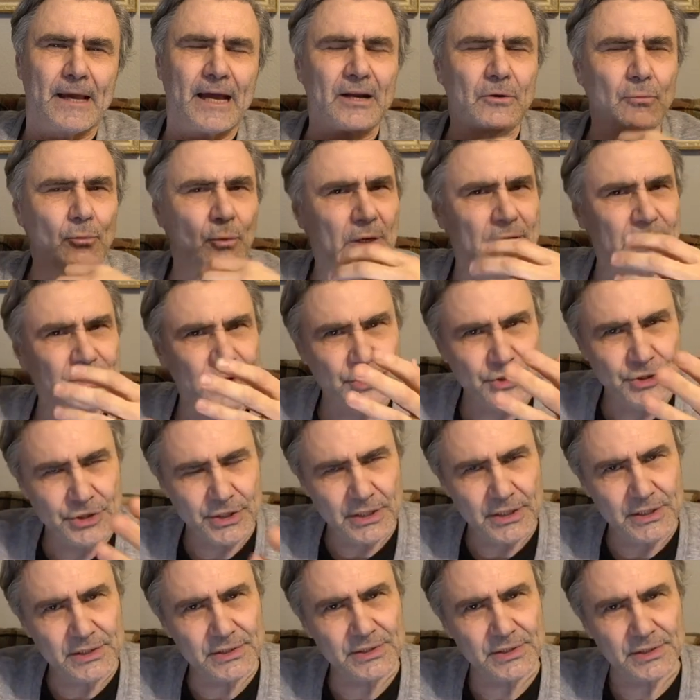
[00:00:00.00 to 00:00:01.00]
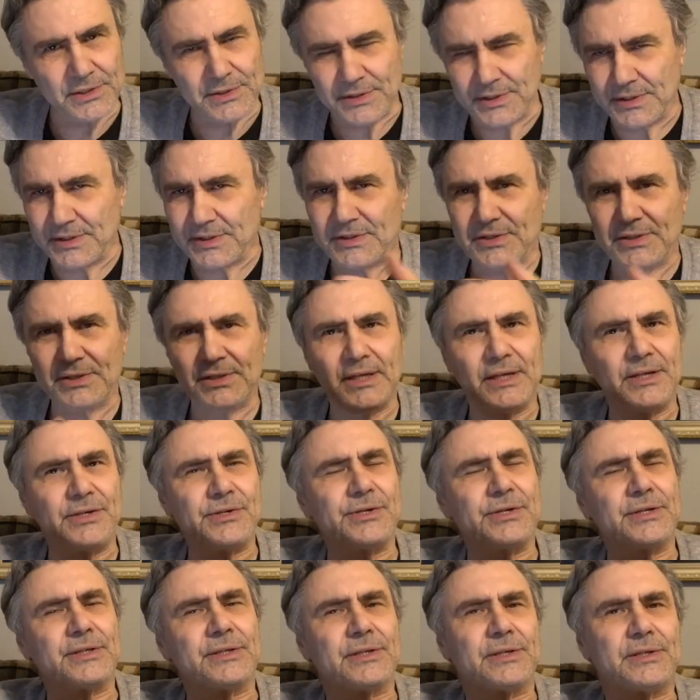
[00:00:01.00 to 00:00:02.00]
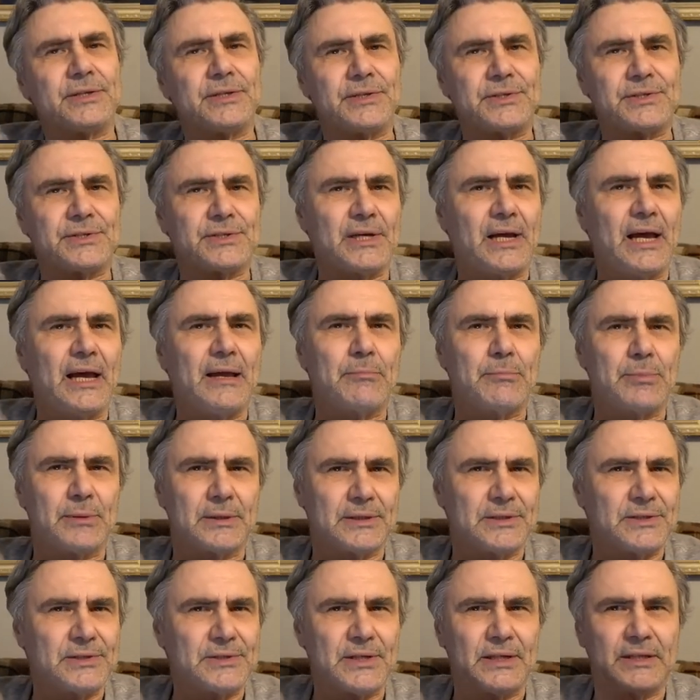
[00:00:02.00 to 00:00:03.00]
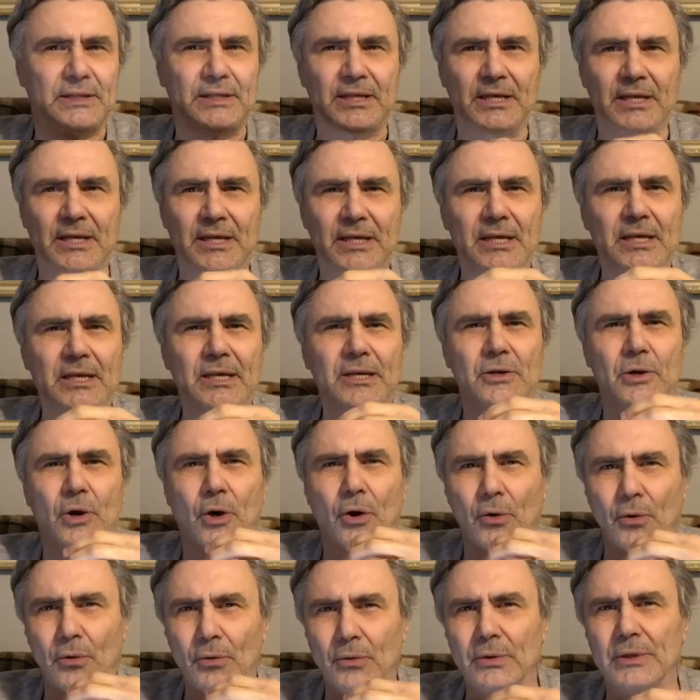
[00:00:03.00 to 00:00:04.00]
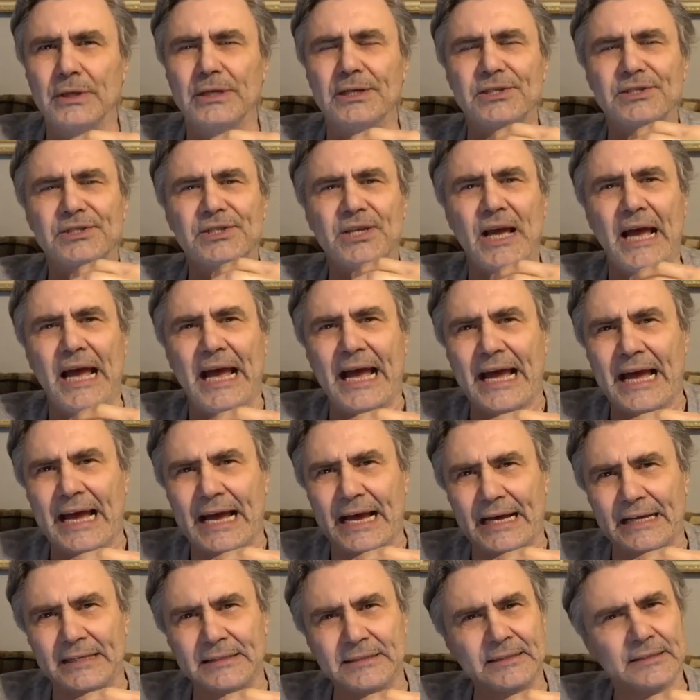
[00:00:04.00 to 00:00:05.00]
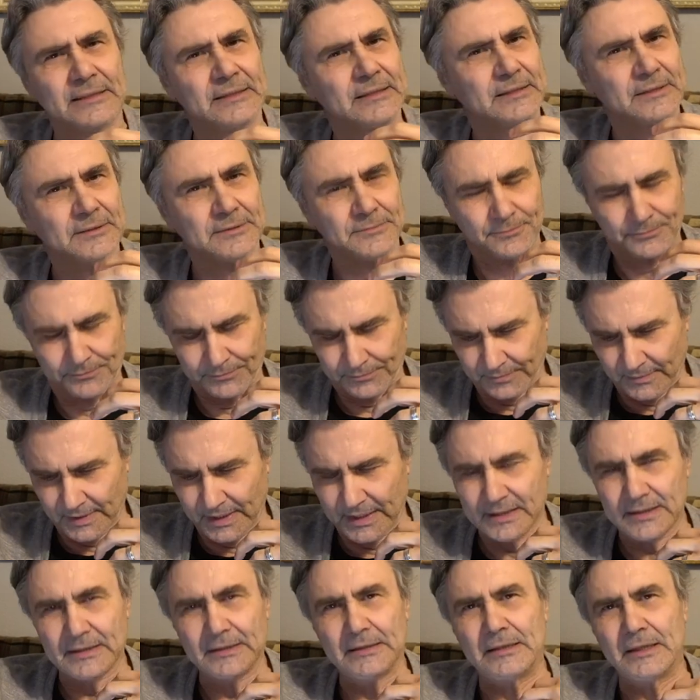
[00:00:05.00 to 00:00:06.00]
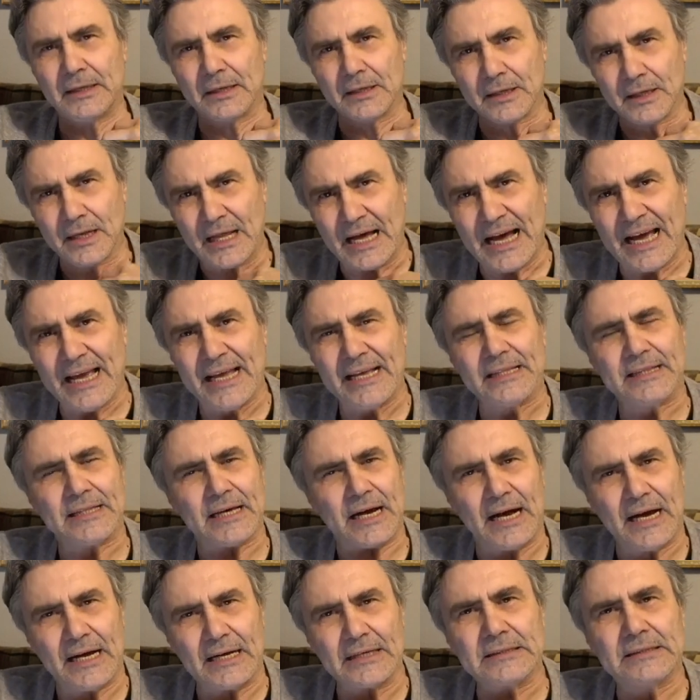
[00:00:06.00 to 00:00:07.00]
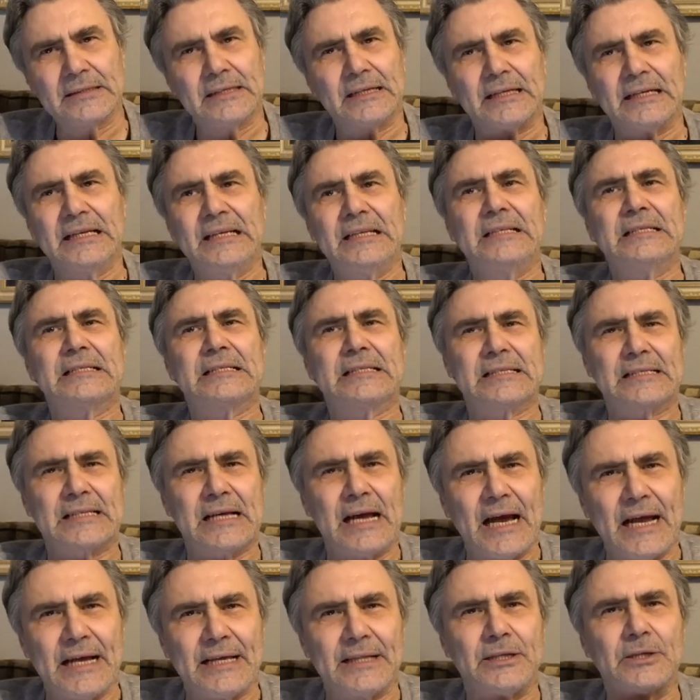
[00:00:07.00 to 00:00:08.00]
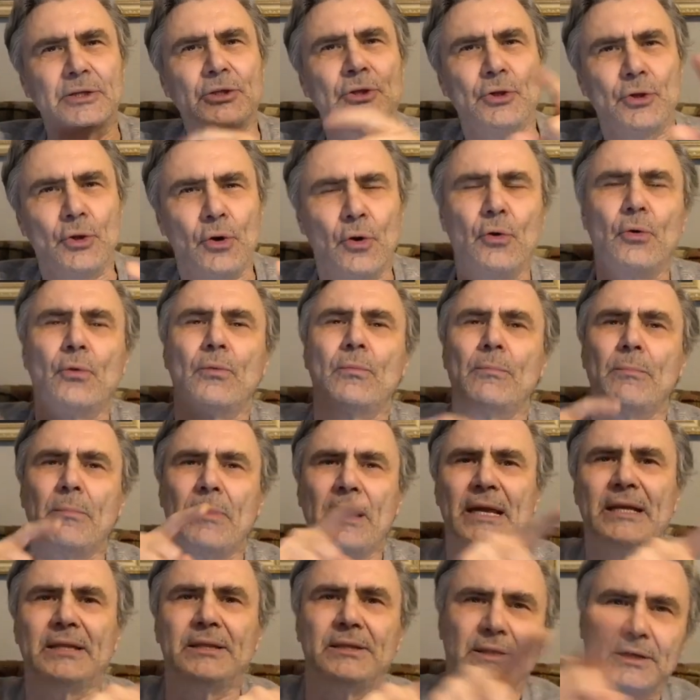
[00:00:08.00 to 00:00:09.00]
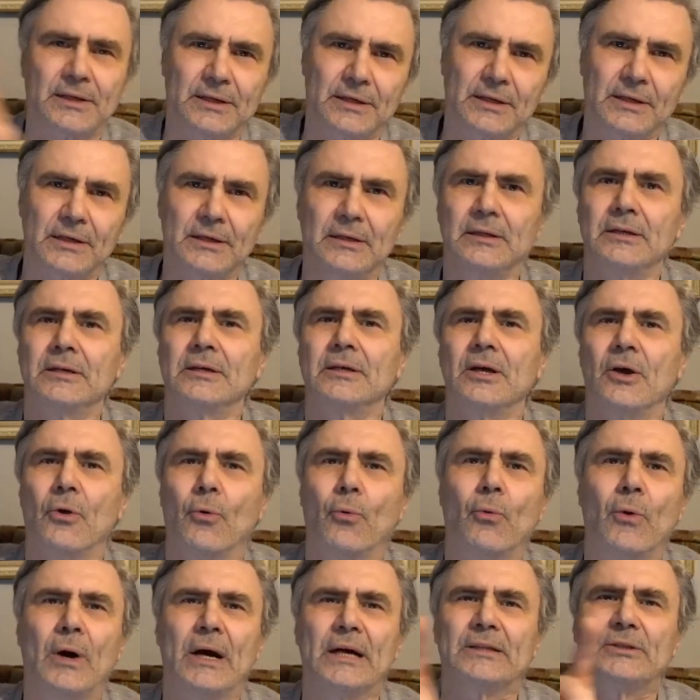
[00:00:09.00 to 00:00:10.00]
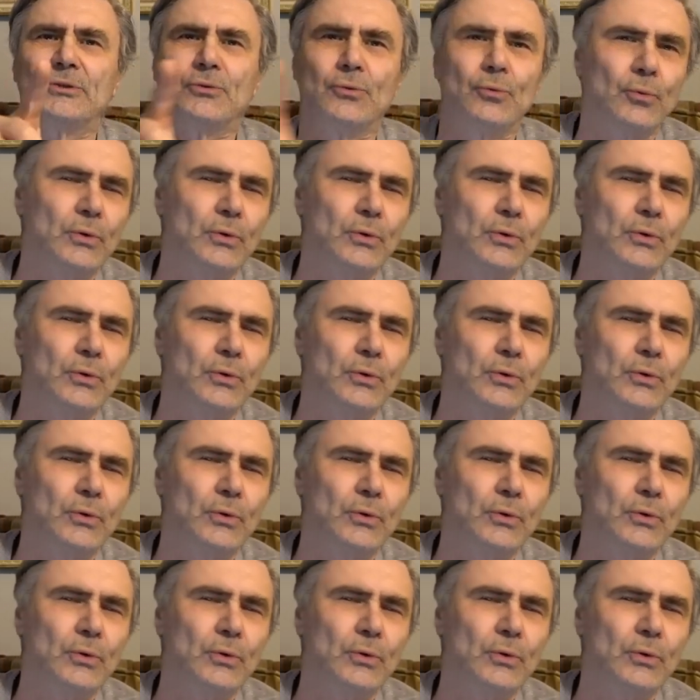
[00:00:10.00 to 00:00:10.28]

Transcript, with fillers: And what Jesus is teaching the disciple is that he always had the light on the inside, no matter what